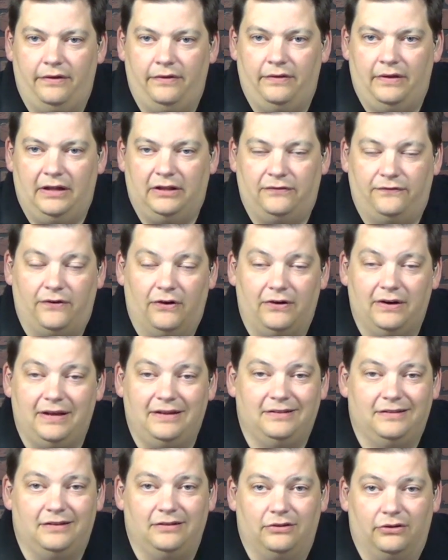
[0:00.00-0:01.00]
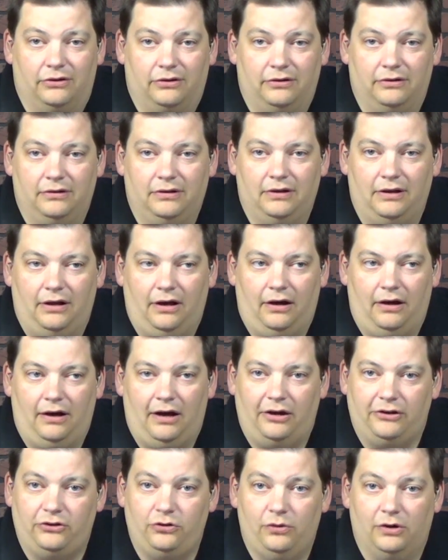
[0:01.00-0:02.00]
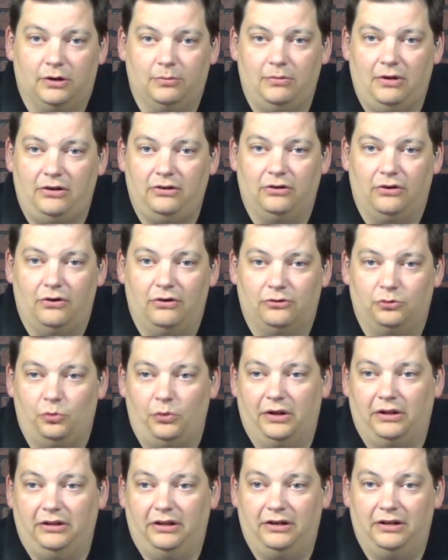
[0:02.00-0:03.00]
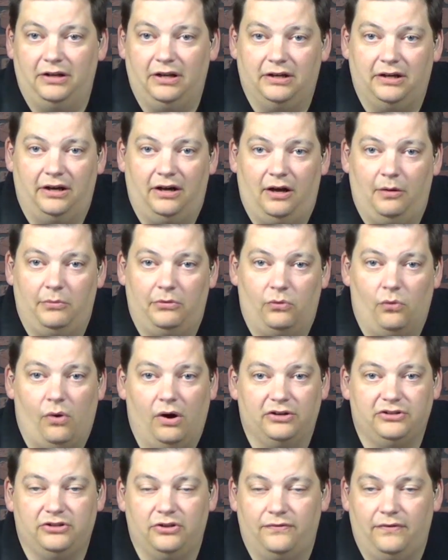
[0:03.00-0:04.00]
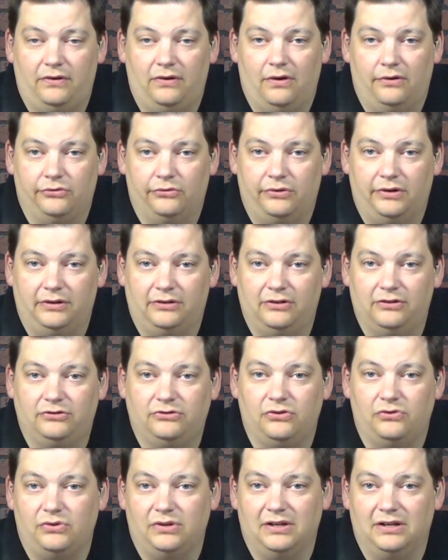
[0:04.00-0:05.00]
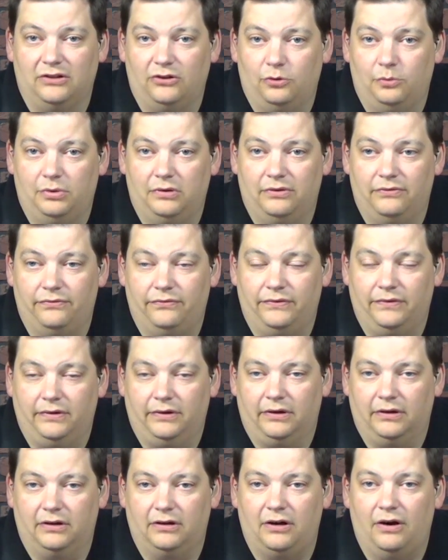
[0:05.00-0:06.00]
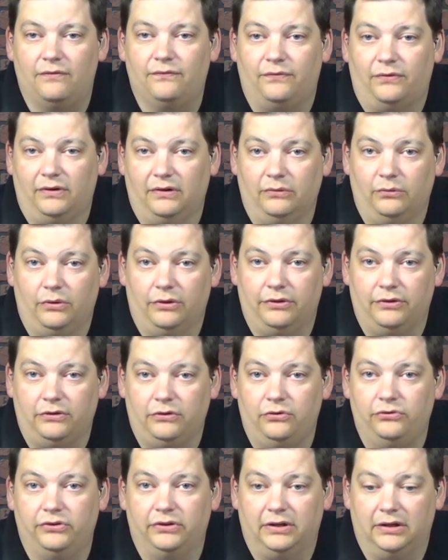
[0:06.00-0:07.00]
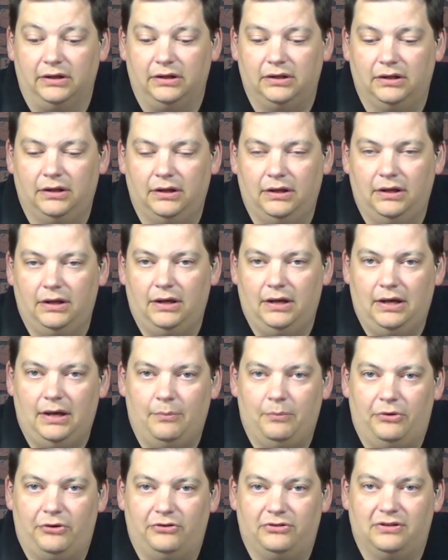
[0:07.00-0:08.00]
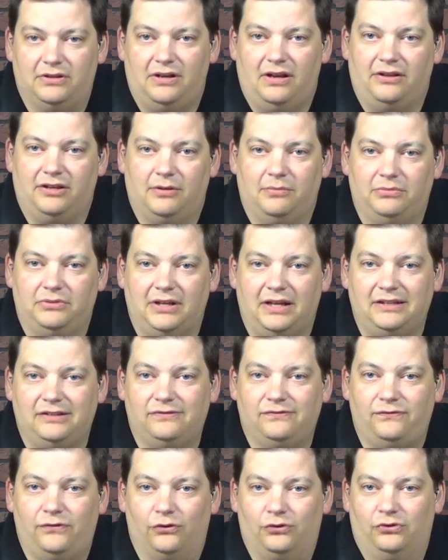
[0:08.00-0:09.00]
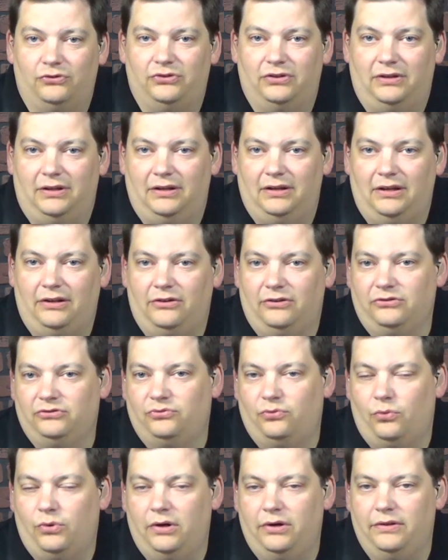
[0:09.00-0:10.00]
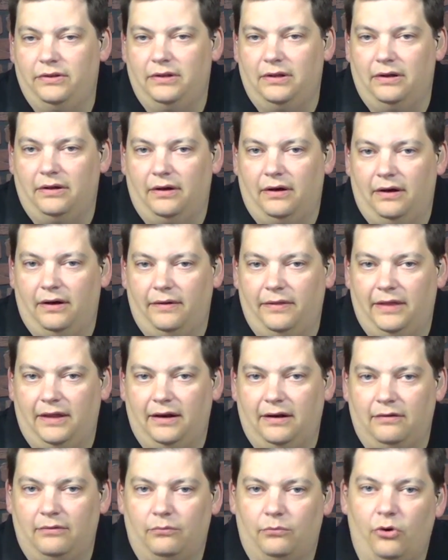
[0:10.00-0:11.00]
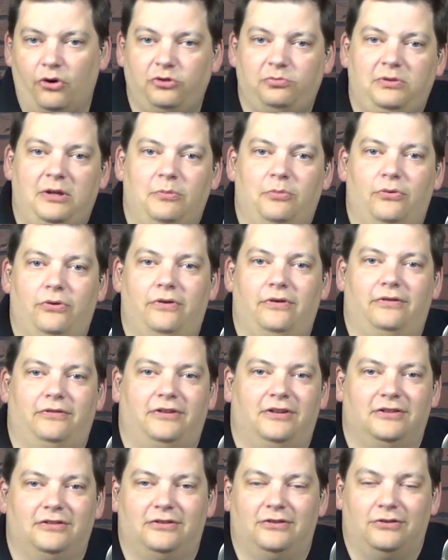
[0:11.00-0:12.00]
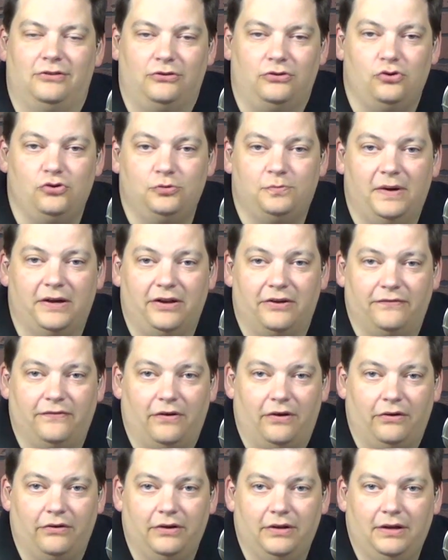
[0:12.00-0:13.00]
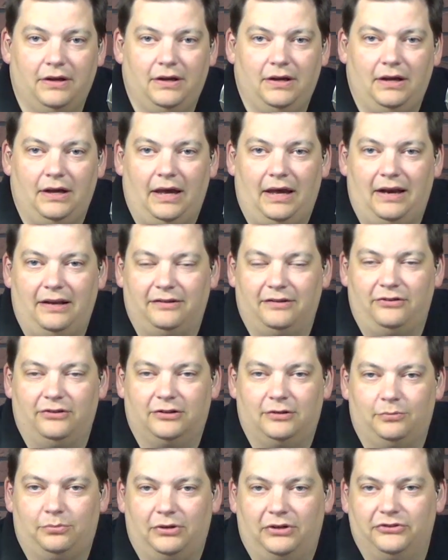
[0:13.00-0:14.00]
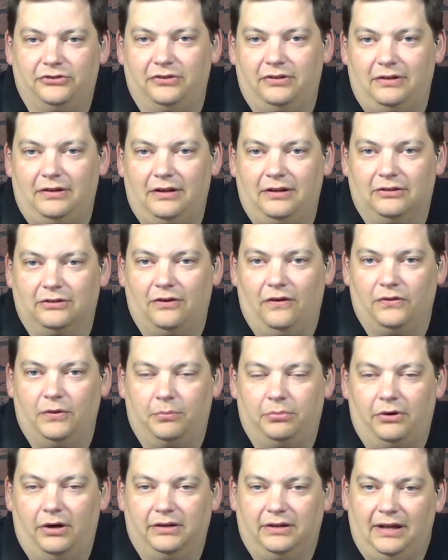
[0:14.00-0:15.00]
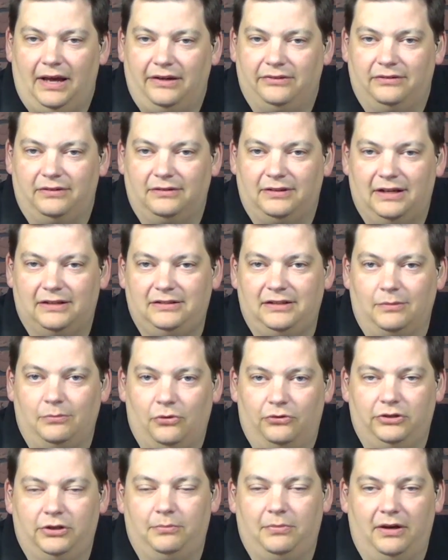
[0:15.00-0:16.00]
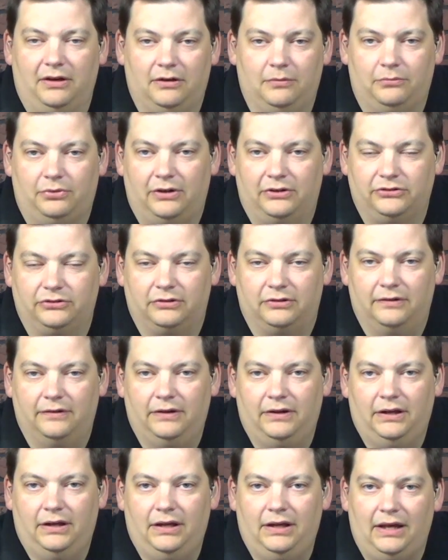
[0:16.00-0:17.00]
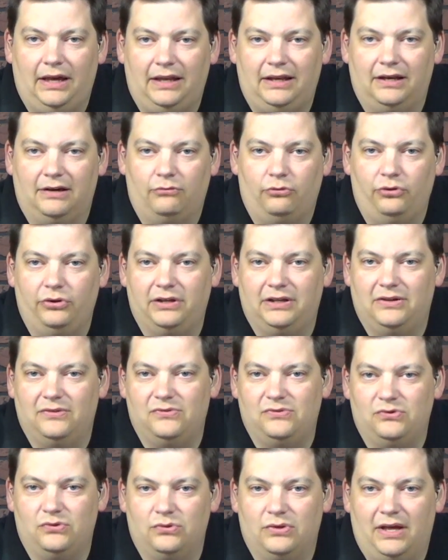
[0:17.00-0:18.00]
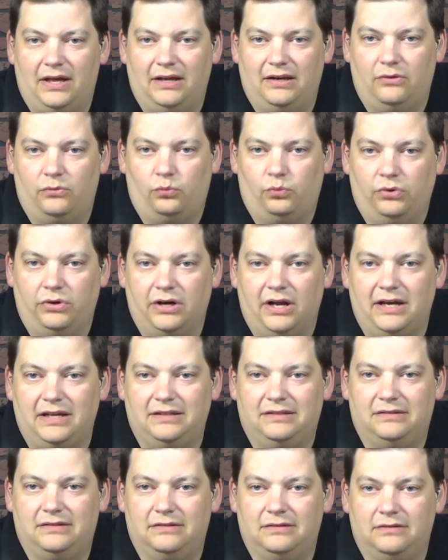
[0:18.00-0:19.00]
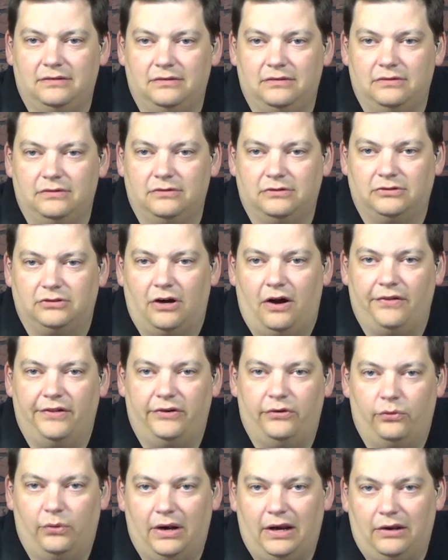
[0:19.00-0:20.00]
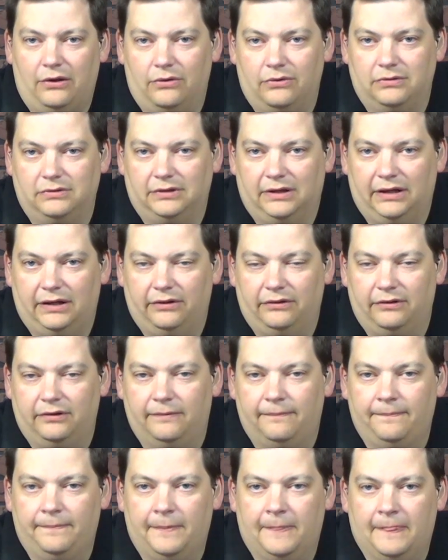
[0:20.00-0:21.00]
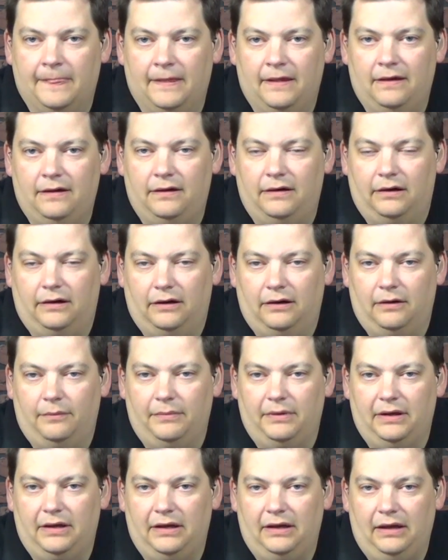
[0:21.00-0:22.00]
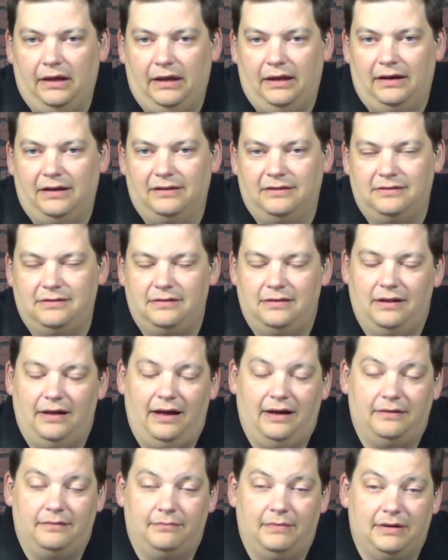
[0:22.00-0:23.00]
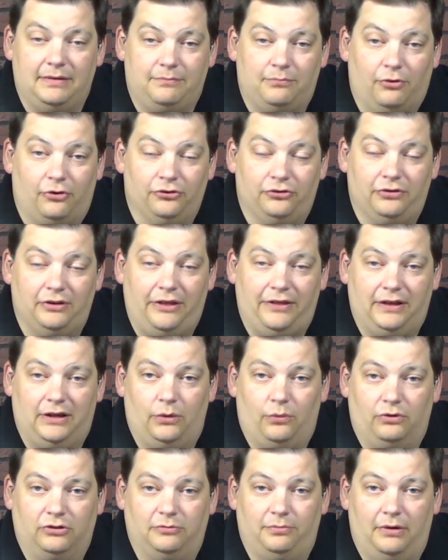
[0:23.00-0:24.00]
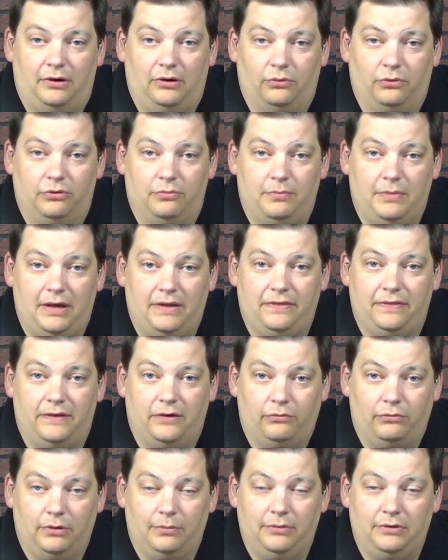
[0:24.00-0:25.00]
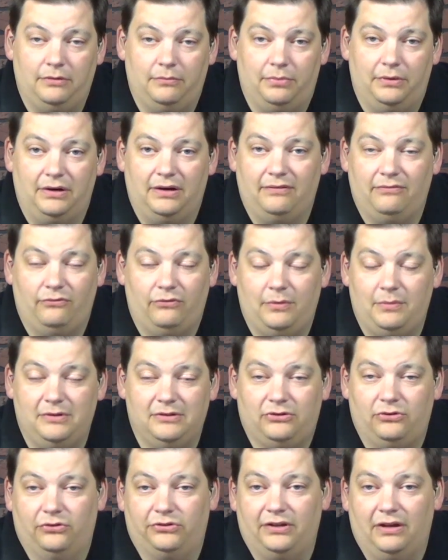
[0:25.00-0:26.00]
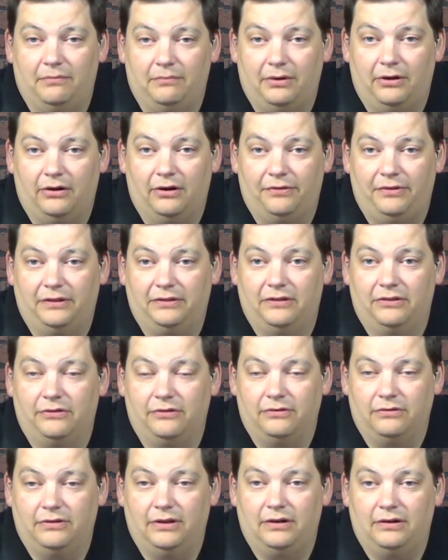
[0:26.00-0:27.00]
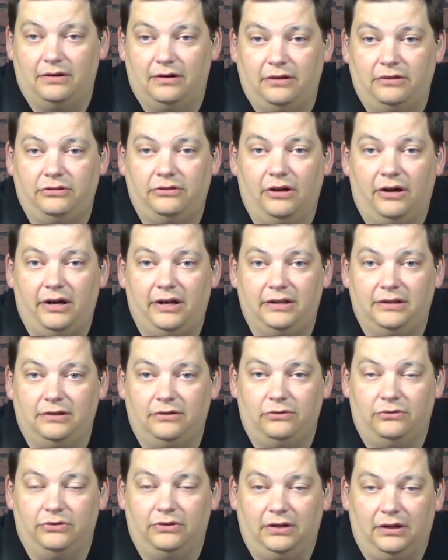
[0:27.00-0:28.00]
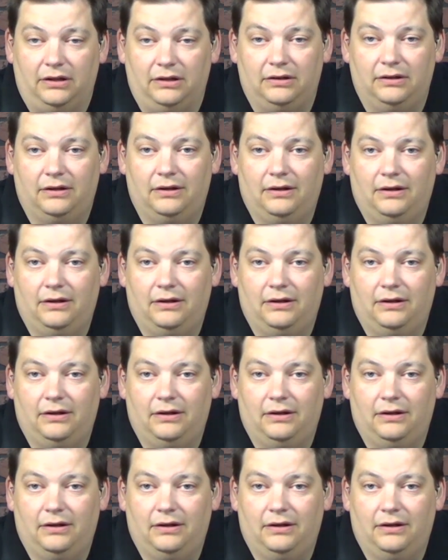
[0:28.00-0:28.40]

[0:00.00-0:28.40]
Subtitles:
It's very easy to learn. I do recommend go to somewhere like lynda.com and watch the videos on it, just so you get a little bit of comfort with using it. But there's some nice filters in it, and there's one that most people just use by default, and it's under compression, and it's called the Broadcast, and it's actually a multi-band compressor, and it really gives you that nice solid radio sound. Personally, I think it works better with men than women, but women still sound better, I think, than not using it.